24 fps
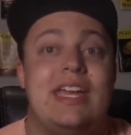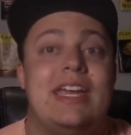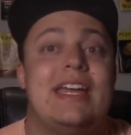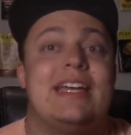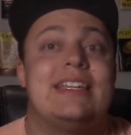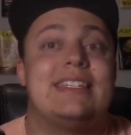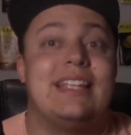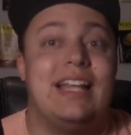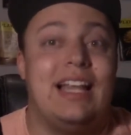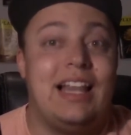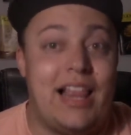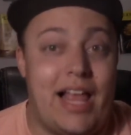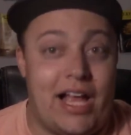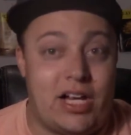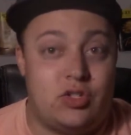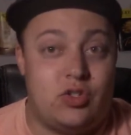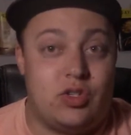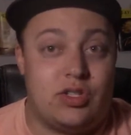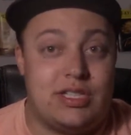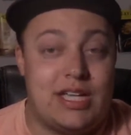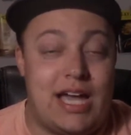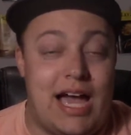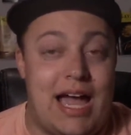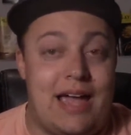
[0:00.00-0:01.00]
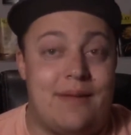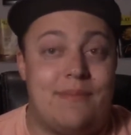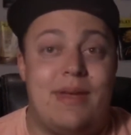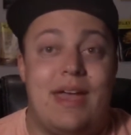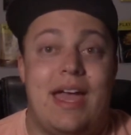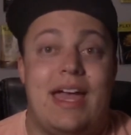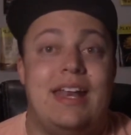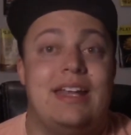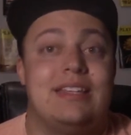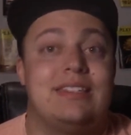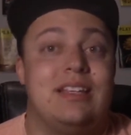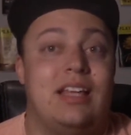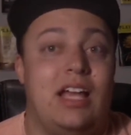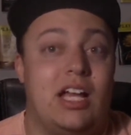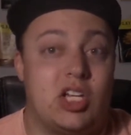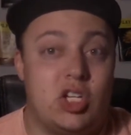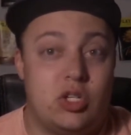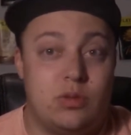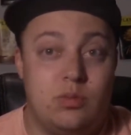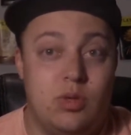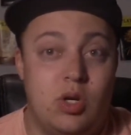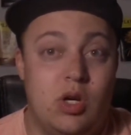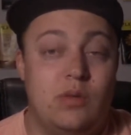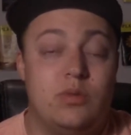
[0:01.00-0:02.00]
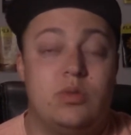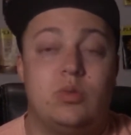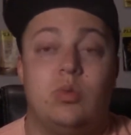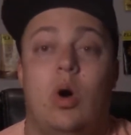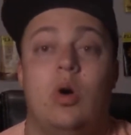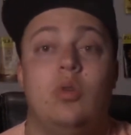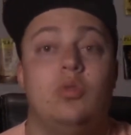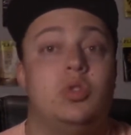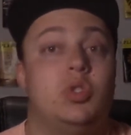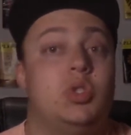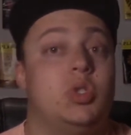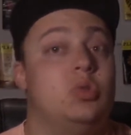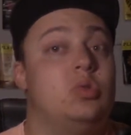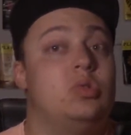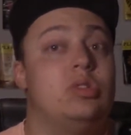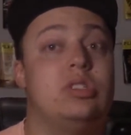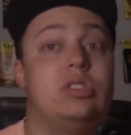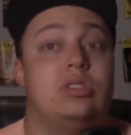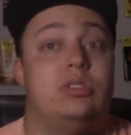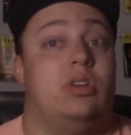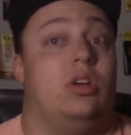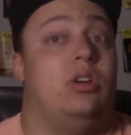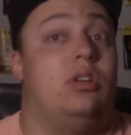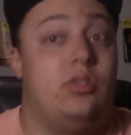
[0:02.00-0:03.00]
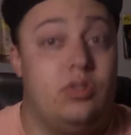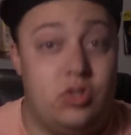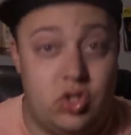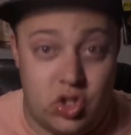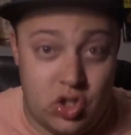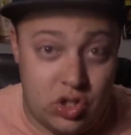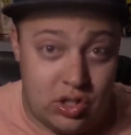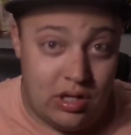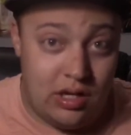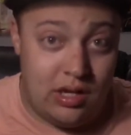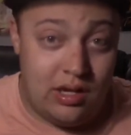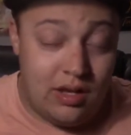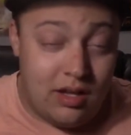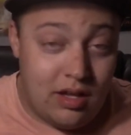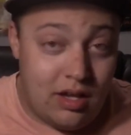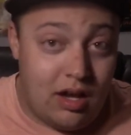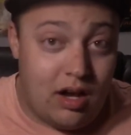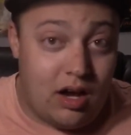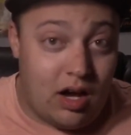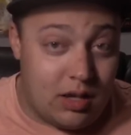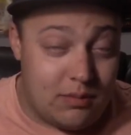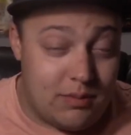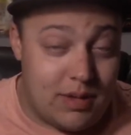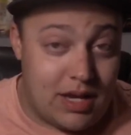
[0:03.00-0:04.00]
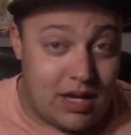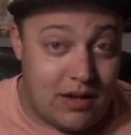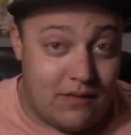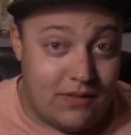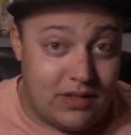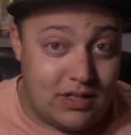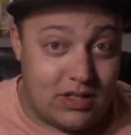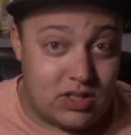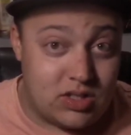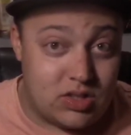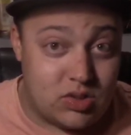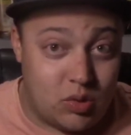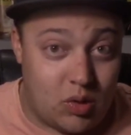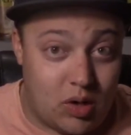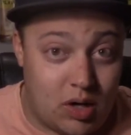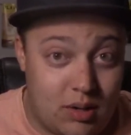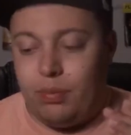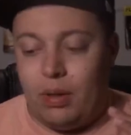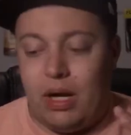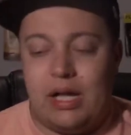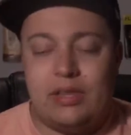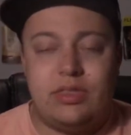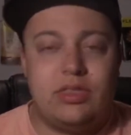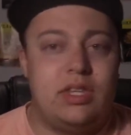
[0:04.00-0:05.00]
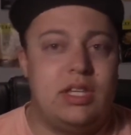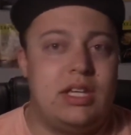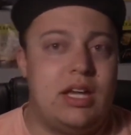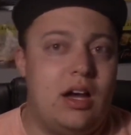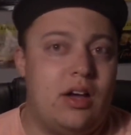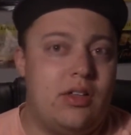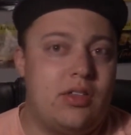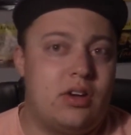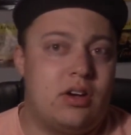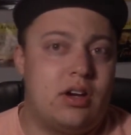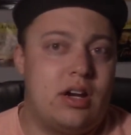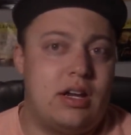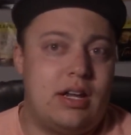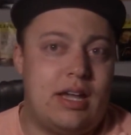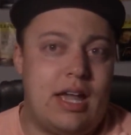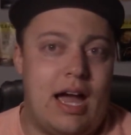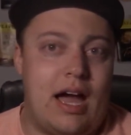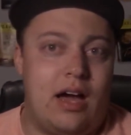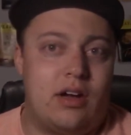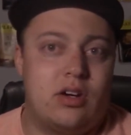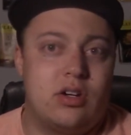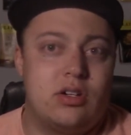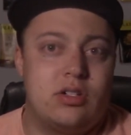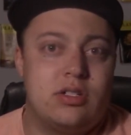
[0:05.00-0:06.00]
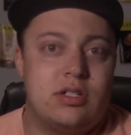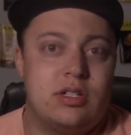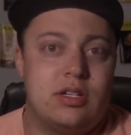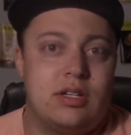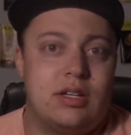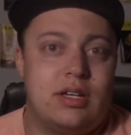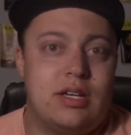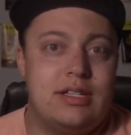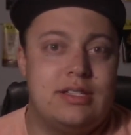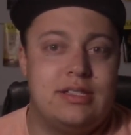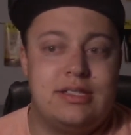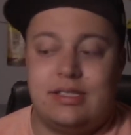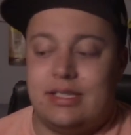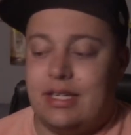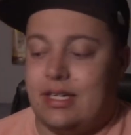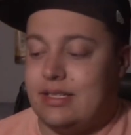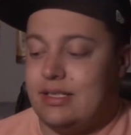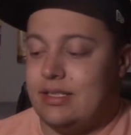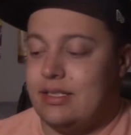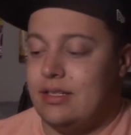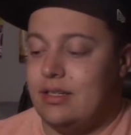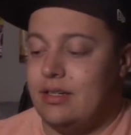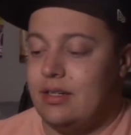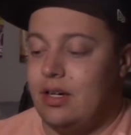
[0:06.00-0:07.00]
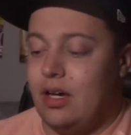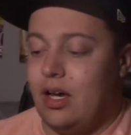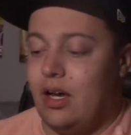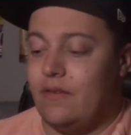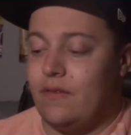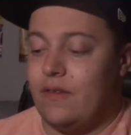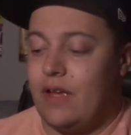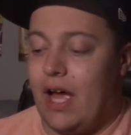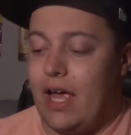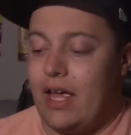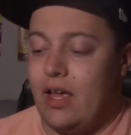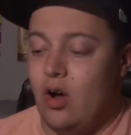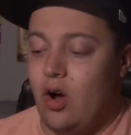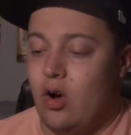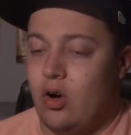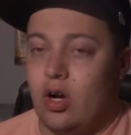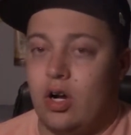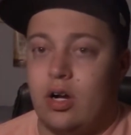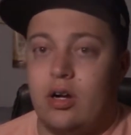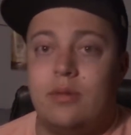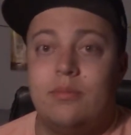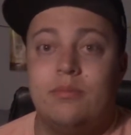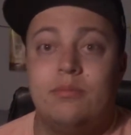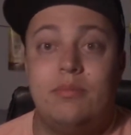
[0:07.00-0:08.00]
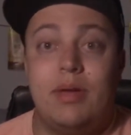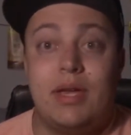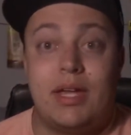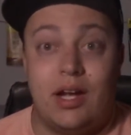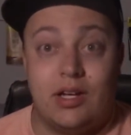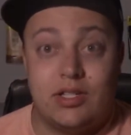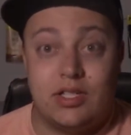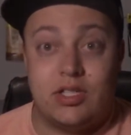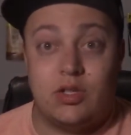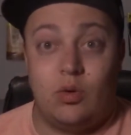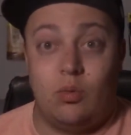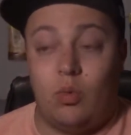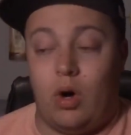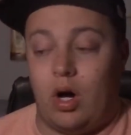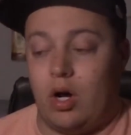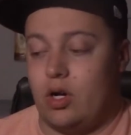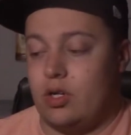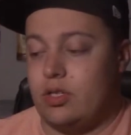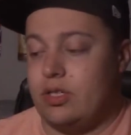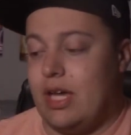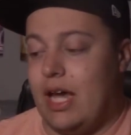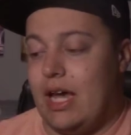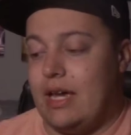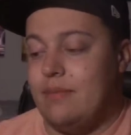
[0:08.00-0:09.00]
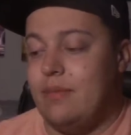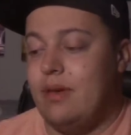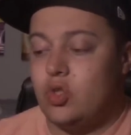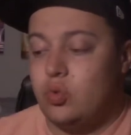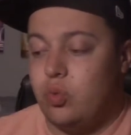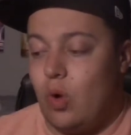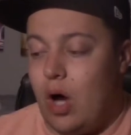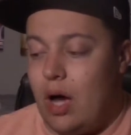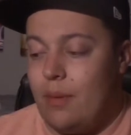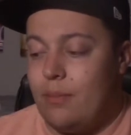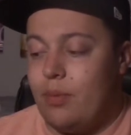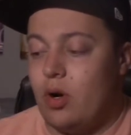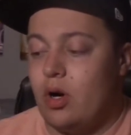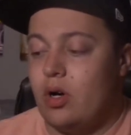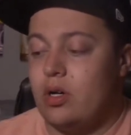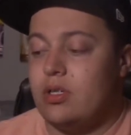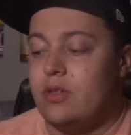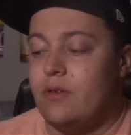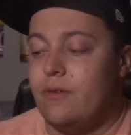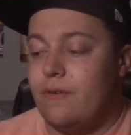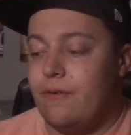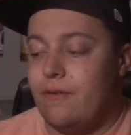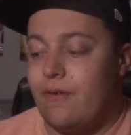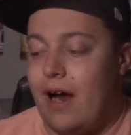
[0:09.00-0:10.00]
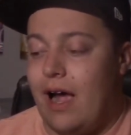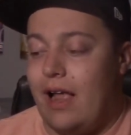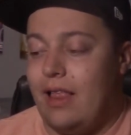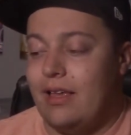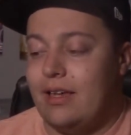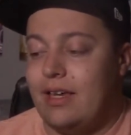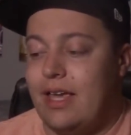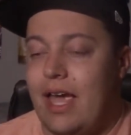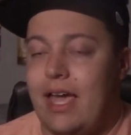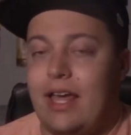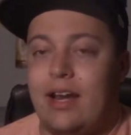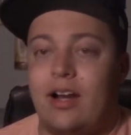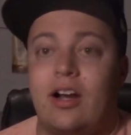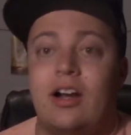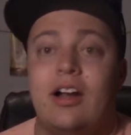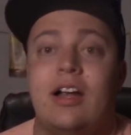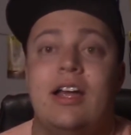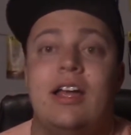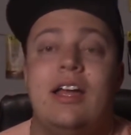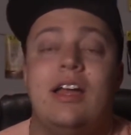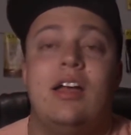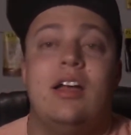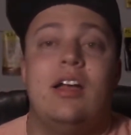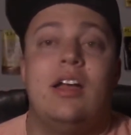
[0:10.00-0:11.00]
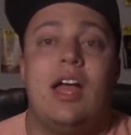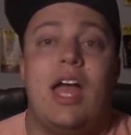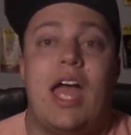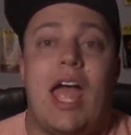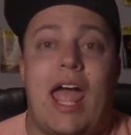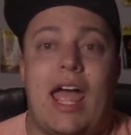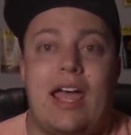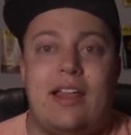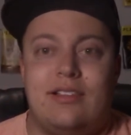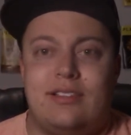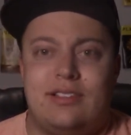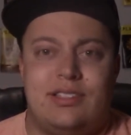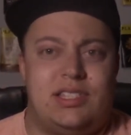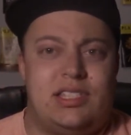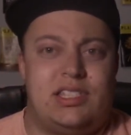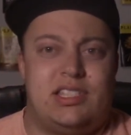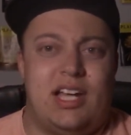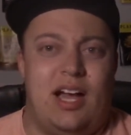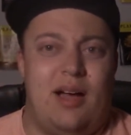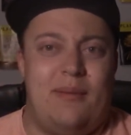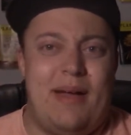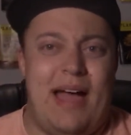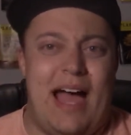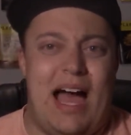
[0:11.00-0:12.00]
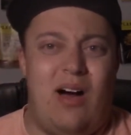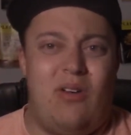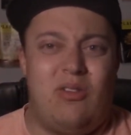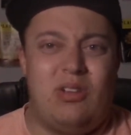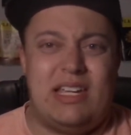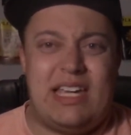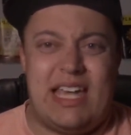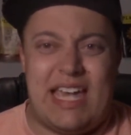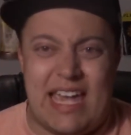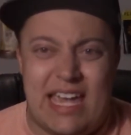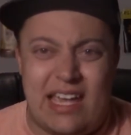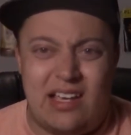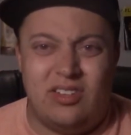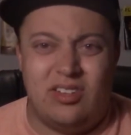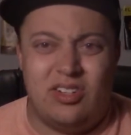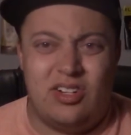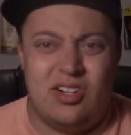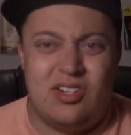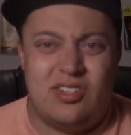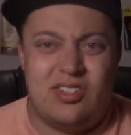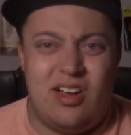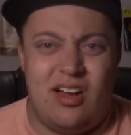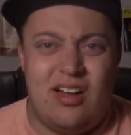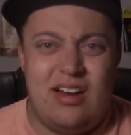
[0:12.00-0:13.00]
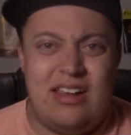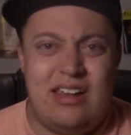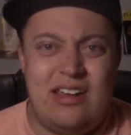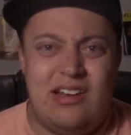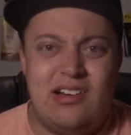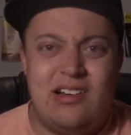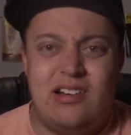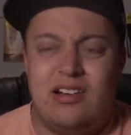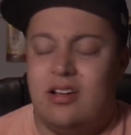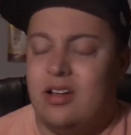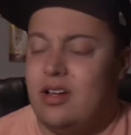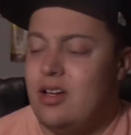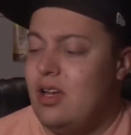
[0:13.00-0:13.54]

is an electric type and its electric moves won't do zilch on Mega Venusaur. But the other encounters consist of Kyogre because it's a water type, Swampert, Feraligatr, and somehow Kingler's on here,